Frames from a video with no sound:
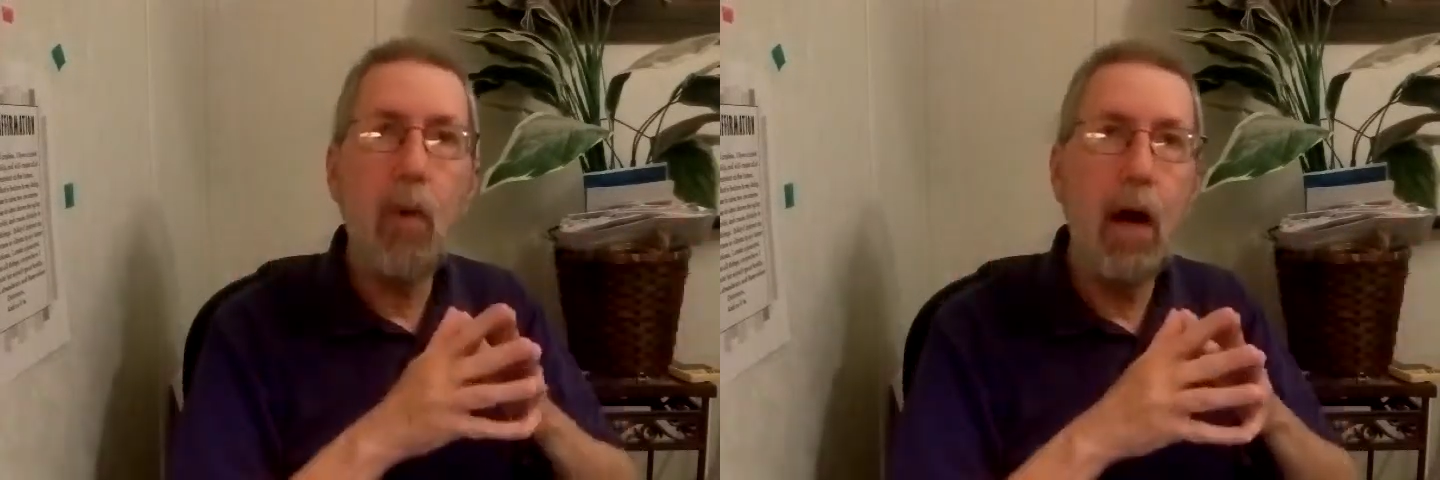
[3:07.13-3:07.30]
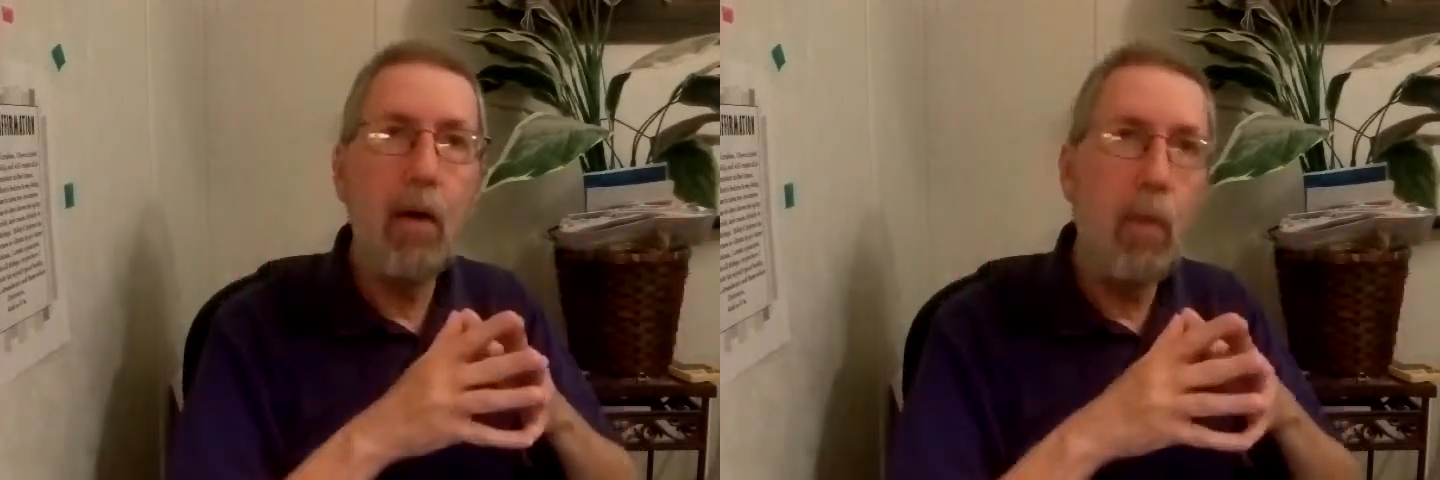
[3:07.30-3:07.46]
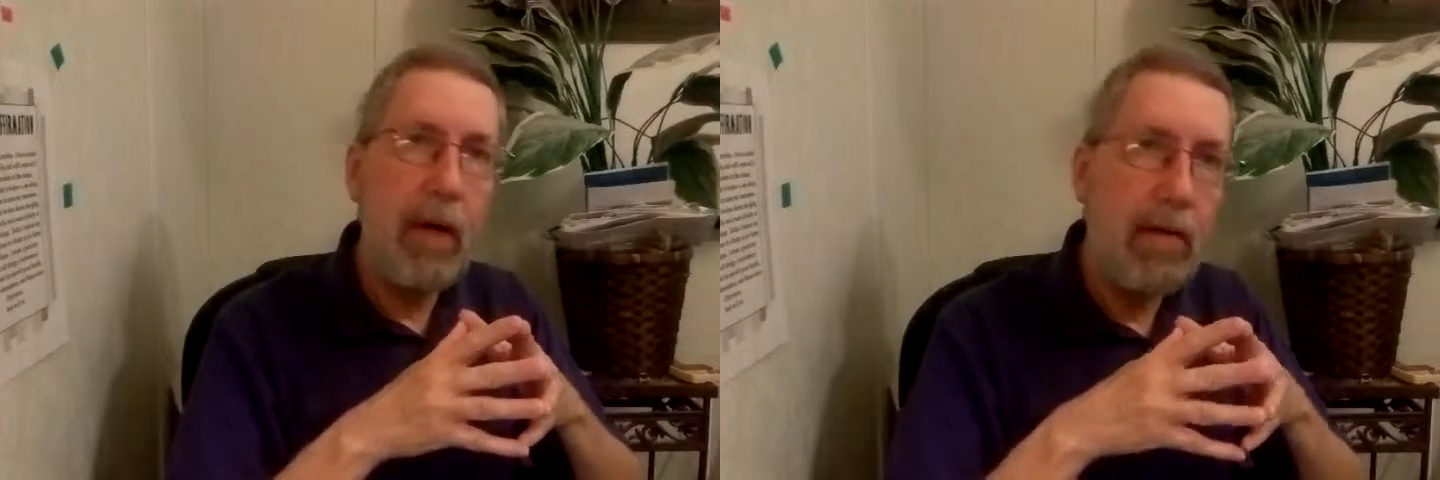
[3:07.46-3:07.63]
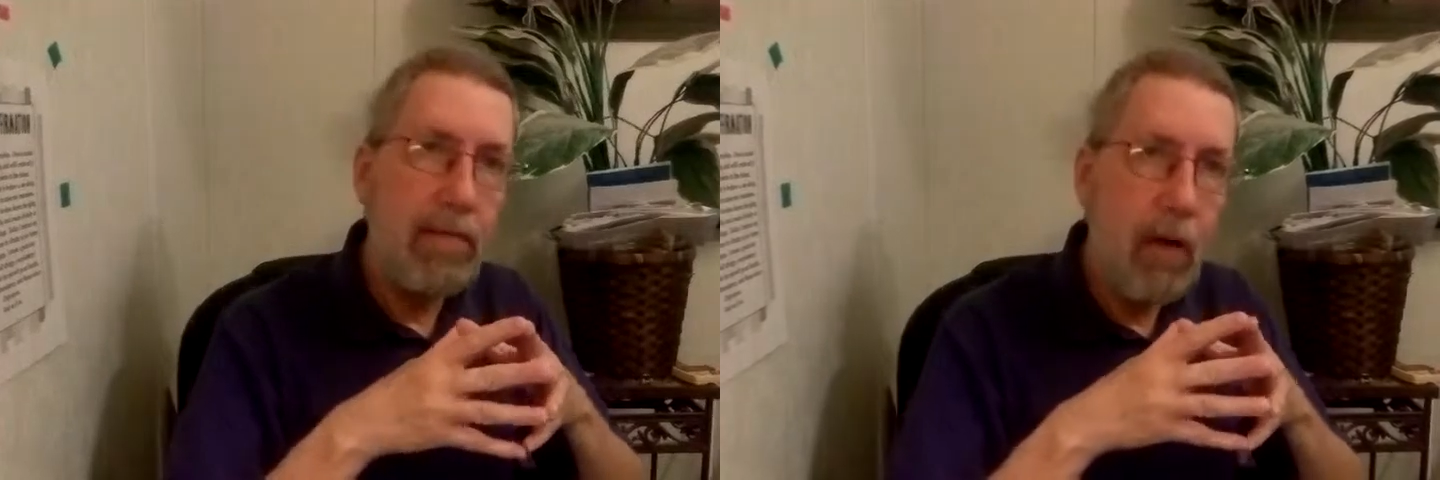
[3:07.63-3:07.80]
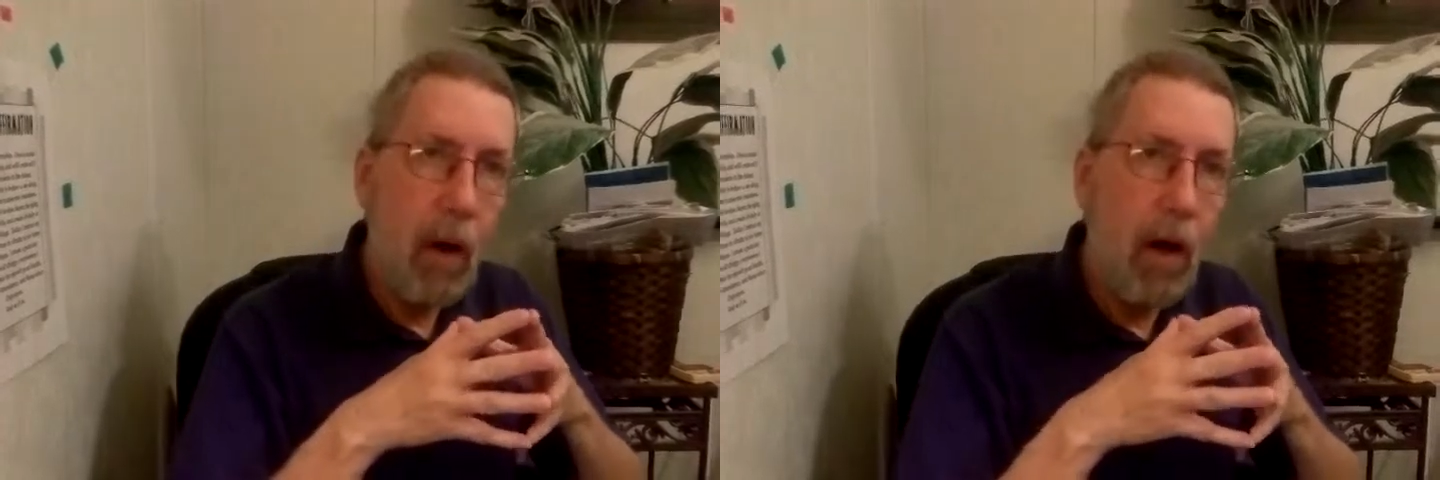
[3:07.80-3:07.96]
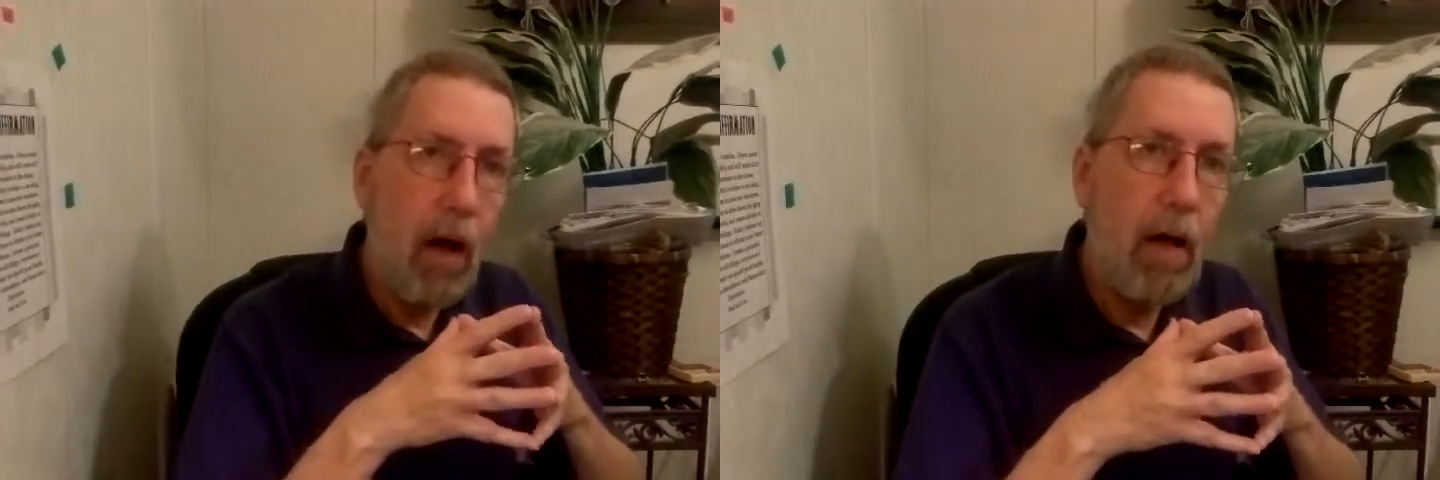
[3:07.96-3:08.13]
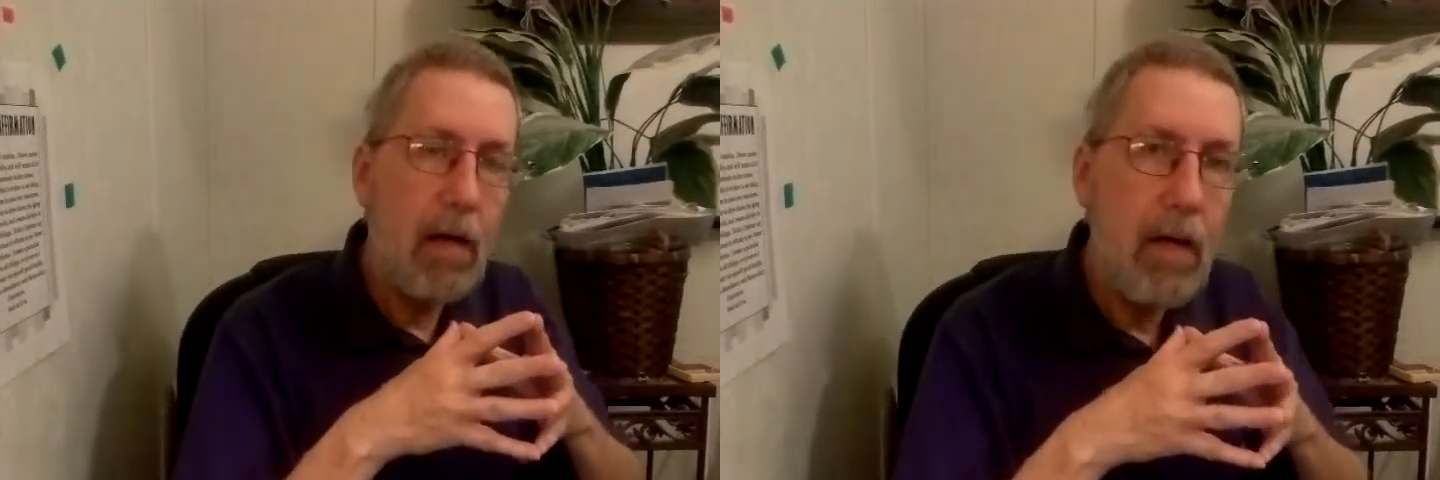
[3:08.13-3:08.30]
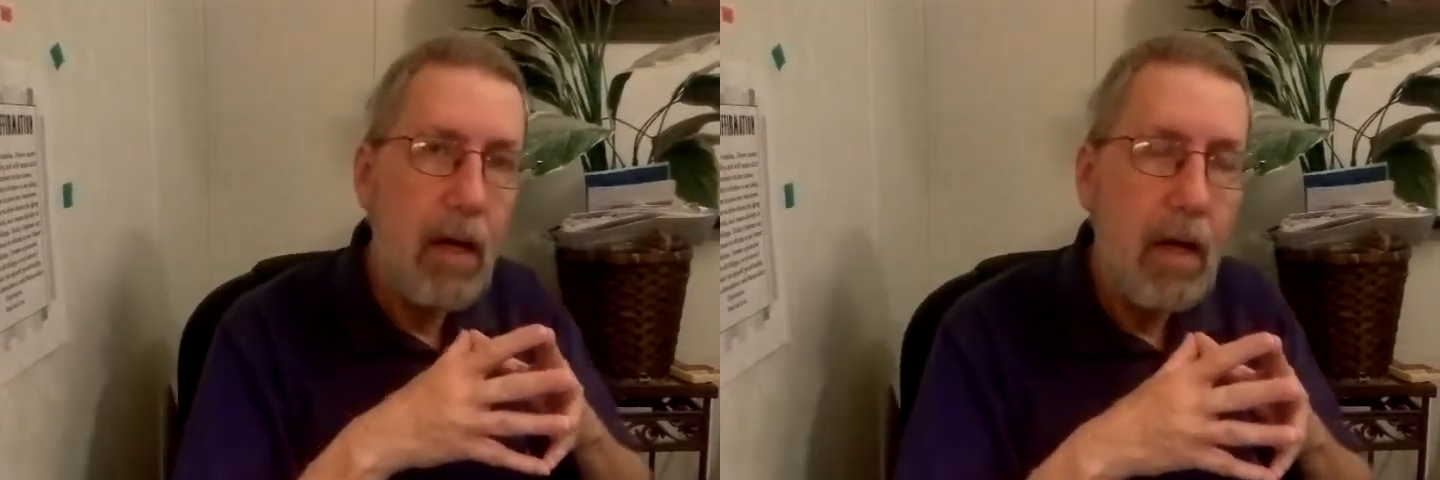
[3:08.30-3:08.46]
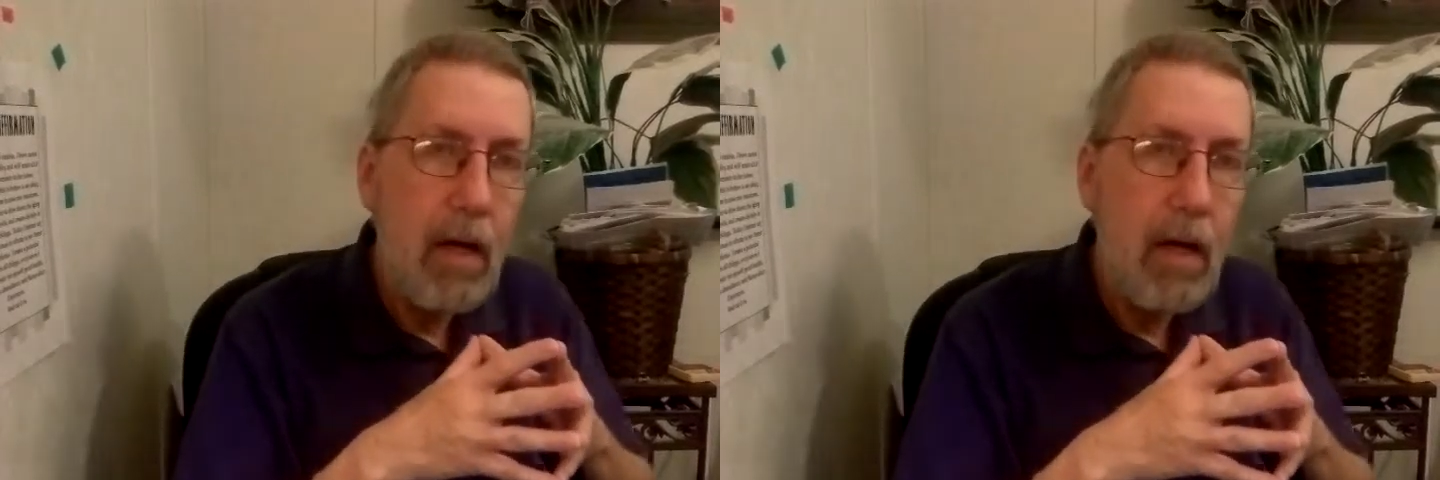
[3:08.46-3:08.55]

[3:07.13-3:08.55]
what we've called